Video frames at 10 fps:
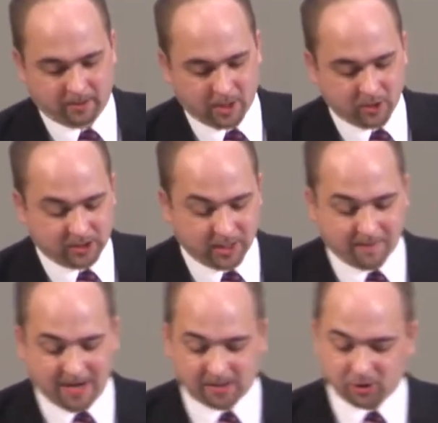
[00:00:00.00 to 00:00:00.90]
Notice an
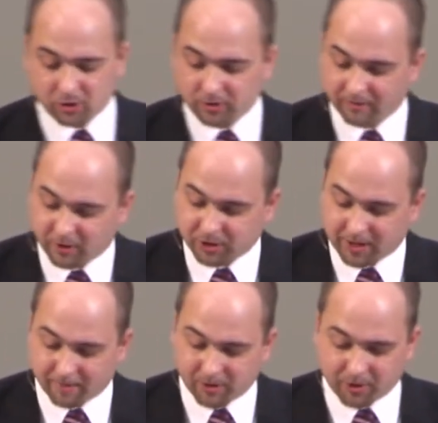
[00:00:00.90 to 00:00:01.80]
amazing truth in verse
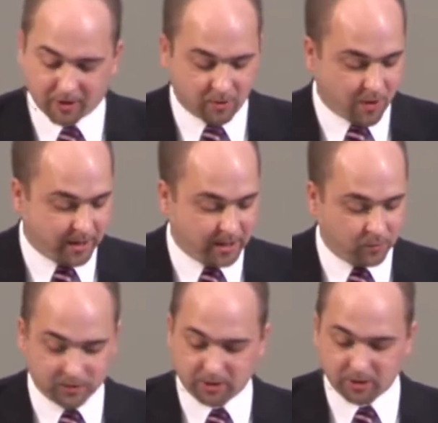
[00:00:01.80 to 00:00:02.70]
number 31. It
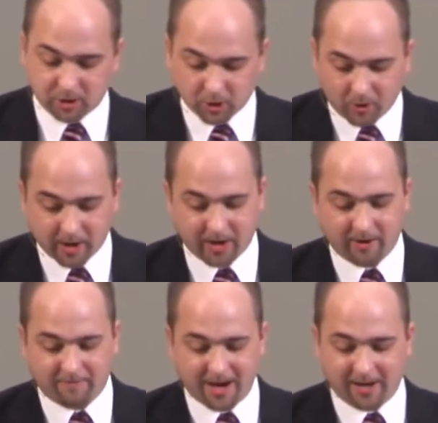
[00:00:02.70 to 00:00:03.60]
was the joy
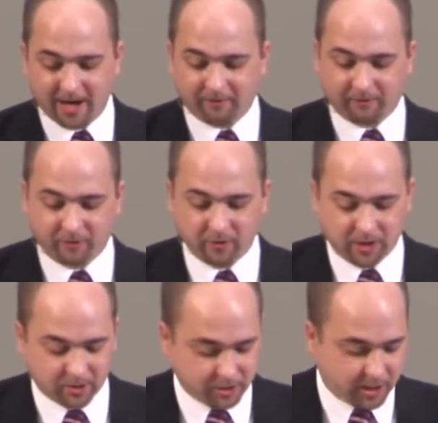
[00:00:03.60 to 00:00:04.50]
of my life a few
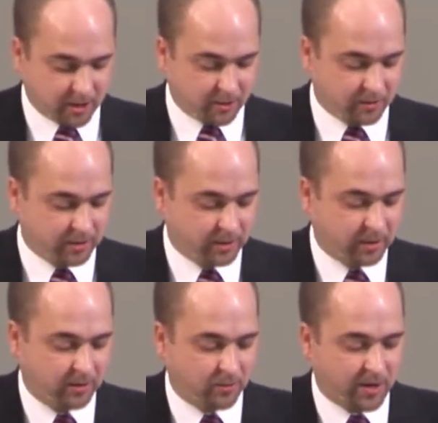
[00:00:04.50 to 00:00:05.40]
years ago
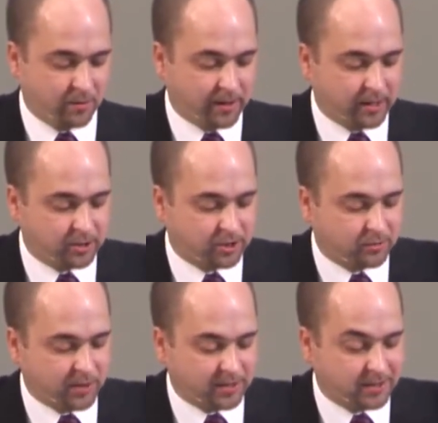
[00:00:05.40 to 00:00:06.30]
when I really understood
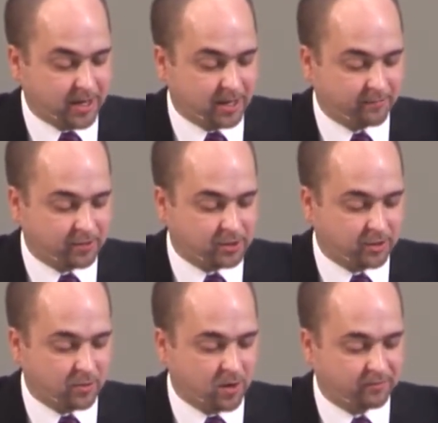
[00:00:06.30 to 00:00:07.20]
what it said in verse
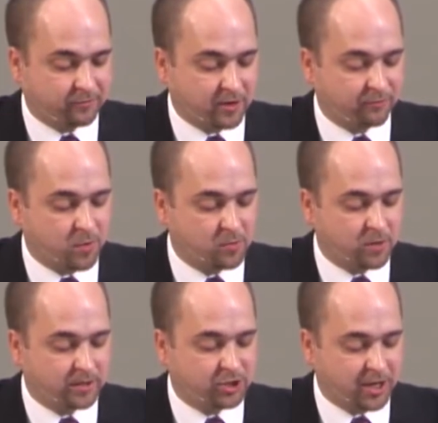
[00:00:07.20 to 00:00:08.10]
31 For if we
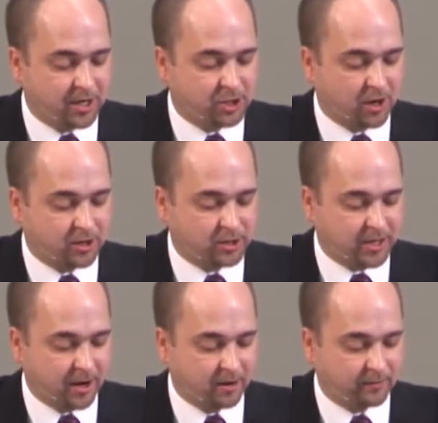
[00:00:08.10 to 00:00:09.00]
would judge
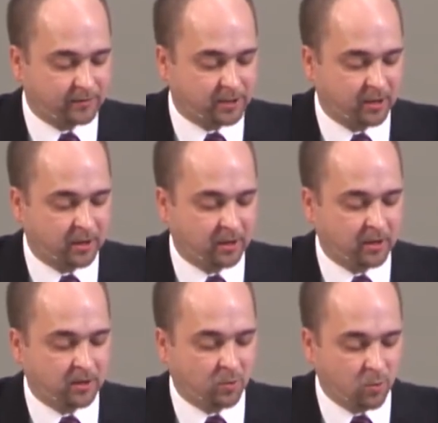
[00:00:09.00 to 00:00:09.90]
ourselves,
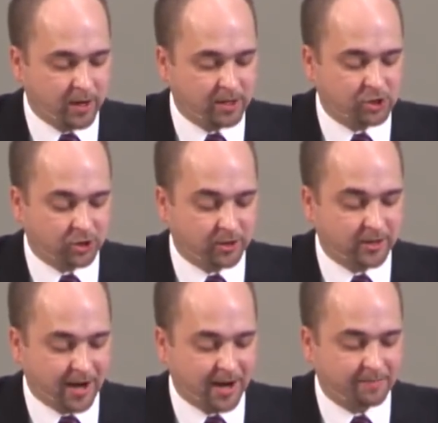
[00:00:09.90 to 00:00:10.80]
we should
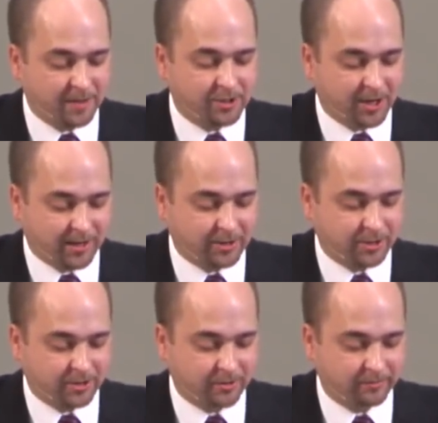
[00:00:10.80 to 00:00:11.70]
not be
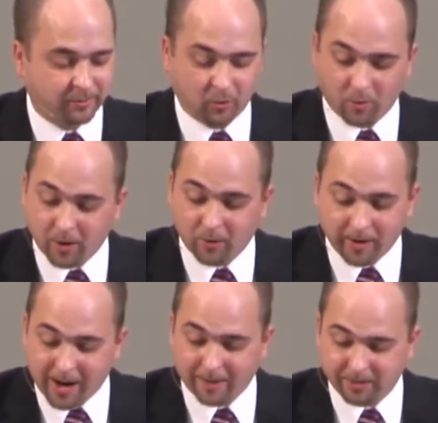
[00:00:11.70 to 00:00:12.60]
judged, or we would
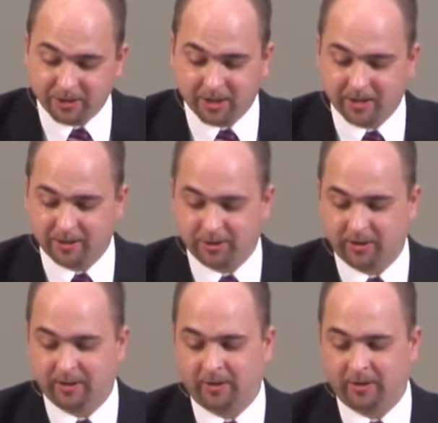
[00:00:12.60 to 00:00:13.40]
not be judged.